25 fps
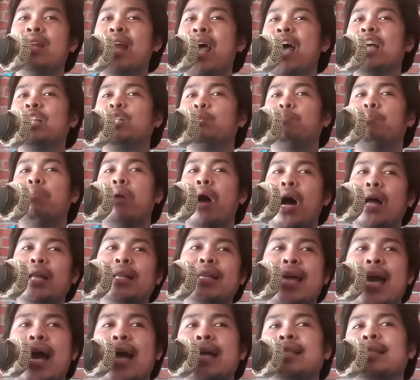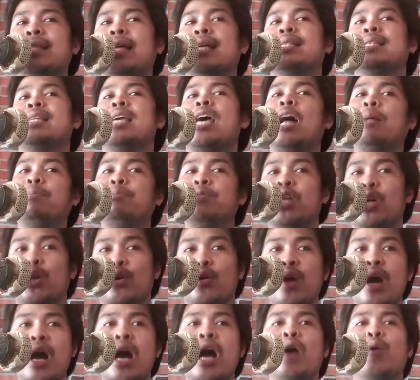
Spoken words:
Dash podcast has helped you